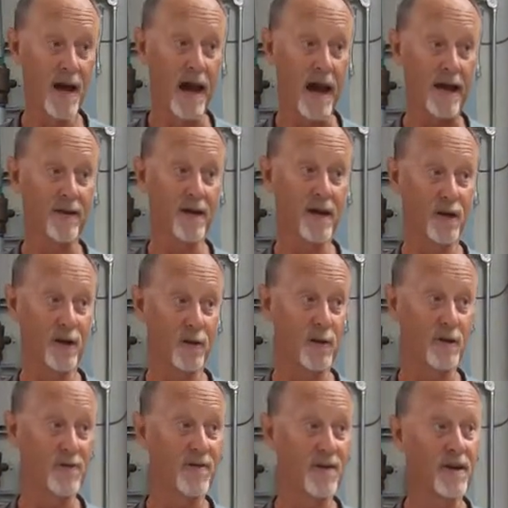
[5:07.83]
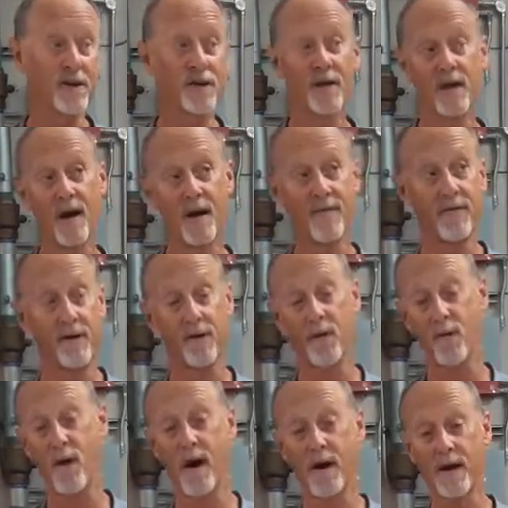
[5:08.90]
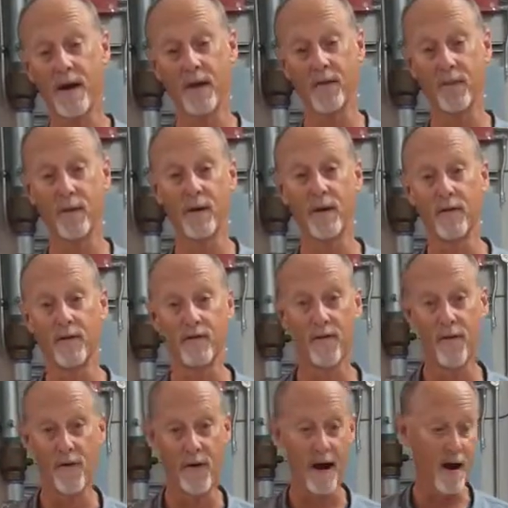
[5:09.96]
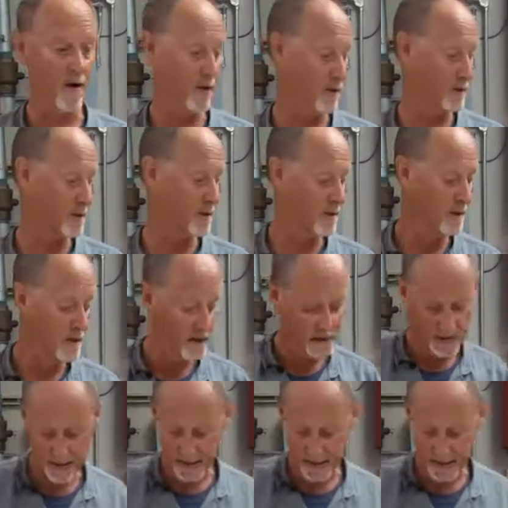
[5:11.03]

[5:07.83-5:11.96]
and then you can finish it off in the walk-in within 4 hours to